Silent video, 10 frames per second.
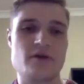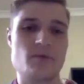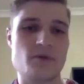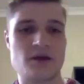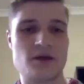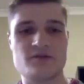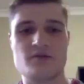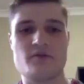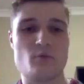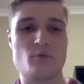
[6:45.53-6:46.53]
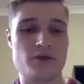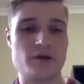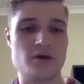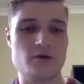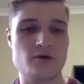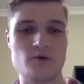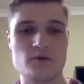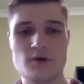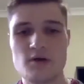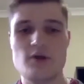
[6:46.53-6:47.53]
and I still have a brother who
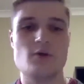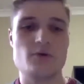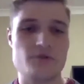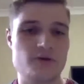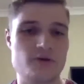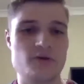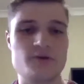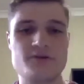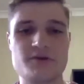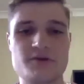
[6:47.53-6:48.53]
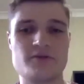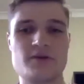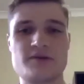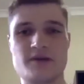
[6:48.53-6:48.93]
also goes to university.